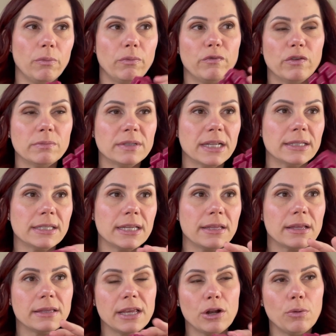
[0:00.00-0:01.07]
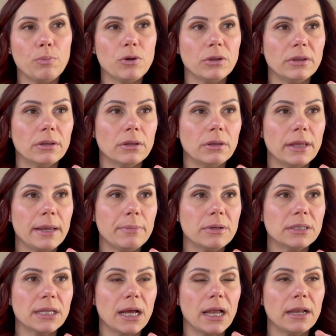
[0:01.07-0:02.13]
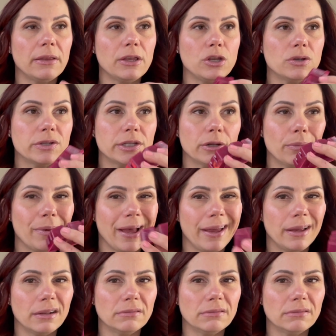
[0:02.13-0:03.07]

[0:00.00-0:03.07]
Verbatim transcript: from Scentsy, that they don't put labels on and then you still buy it?